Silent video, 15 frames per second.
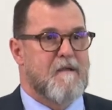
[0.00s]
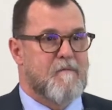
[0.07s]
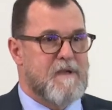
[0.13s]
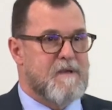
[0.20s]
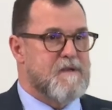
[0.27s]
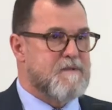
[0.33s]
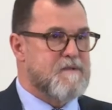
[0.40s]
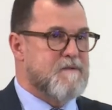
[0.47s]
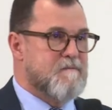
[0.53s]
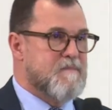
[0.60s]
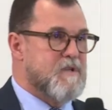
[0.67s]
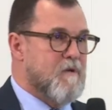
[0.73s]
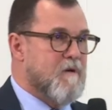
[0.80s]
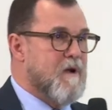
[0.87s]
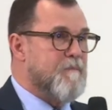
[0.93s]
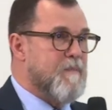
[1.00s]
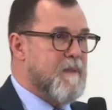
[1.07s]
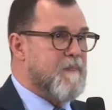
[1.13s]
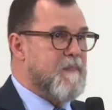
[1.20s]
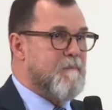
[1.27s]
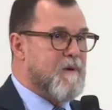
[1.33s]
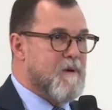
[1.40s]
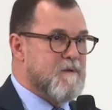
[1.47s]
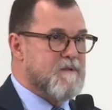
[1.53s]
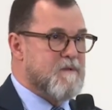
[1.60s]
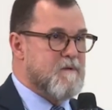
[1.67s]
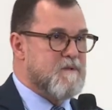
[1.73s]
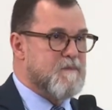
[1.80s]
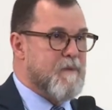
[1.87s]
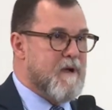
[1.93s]
We just show up at the person
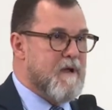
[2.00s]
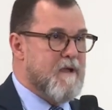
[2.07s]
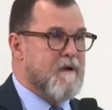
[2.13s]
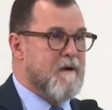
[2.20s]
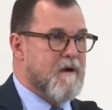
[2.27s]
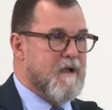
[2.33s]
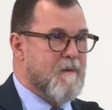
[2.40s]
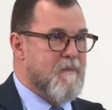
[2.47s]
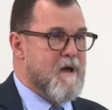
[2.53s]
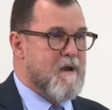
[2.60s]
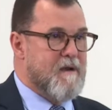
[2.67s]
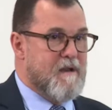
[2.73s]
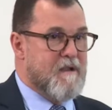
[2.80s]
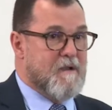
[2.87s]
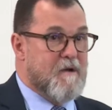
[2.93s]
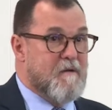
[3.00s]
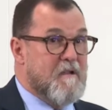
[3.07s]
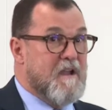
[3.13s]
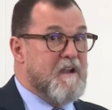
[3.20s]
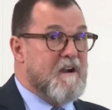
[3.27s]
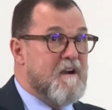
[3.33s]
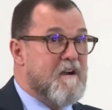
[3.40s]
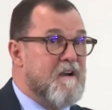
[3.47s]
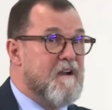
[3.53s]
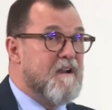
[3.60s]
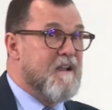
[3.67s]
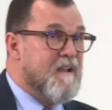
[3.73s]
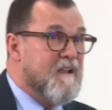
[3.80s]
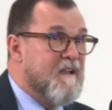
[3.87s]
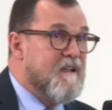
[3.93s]
who's buying our commodity and go, Here,
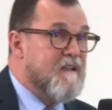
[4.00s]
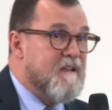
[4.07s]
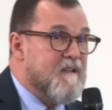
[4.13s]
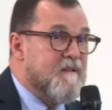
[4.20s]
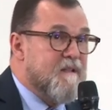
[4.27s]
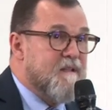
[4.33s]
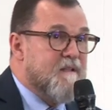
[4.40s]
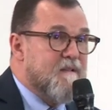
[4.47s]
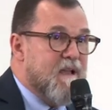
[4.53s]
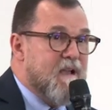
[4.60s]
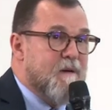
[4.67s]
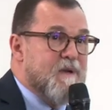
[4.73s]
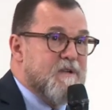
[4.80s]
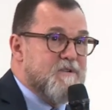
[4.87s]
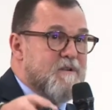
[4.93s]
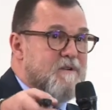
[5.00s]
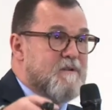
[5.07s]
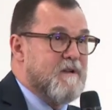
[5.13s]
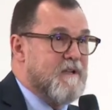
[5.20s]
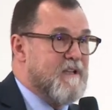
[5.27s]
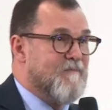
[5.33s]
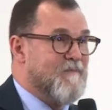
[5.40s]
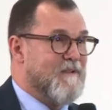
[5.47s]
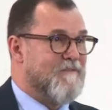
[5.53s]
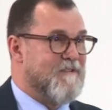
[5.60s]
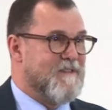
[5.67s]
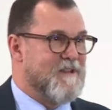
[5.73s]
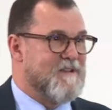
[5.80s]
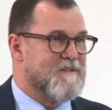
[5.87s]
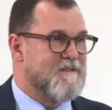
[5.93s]
how much are you going to give me
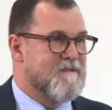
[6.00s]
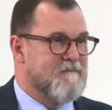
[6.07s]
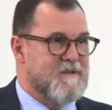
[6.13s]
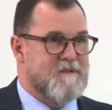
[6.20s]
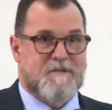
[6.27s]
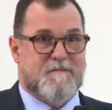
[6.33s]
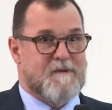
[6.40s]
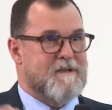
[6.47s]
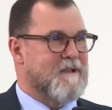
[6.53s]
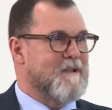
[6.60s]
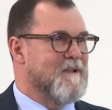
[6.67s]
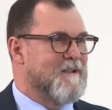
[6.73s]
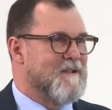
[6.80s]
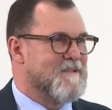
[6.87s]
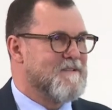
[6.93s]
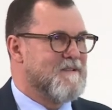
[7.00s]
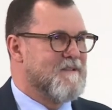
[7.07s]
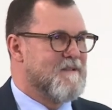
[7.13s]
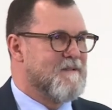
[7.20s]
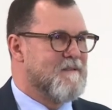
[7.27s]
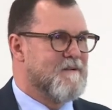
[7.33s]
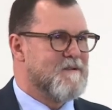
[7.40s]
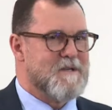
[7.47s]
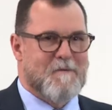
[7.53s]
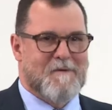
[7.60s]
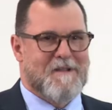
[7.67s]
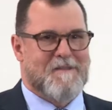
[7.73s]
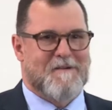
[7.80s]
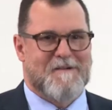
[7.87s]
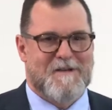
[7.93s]
for this? Which is ridiculous. There's no
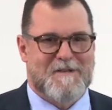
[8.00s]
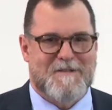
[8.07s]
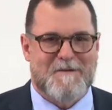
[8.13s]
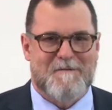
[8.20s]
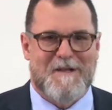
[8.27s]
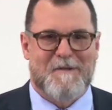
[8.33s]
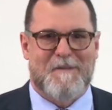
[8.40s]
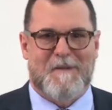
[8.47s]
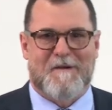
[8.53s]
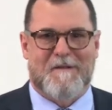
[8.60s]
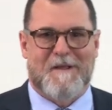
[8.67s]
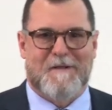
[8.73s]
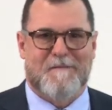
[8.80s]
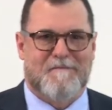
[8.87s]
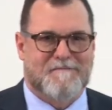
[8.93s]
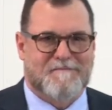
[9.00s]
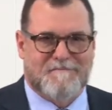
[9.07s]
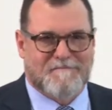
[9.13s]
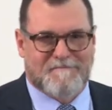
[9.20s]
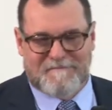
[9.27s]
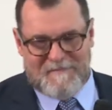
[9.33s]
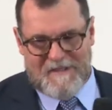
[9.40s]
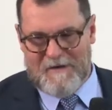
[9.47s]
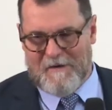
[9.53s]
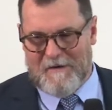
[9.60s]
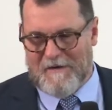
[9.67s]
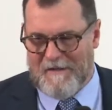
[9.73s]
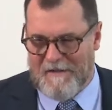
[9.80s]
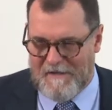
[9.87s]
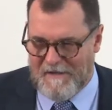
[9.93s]
other industry out there like at
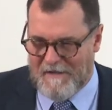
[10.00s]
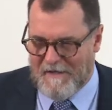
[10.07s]
all.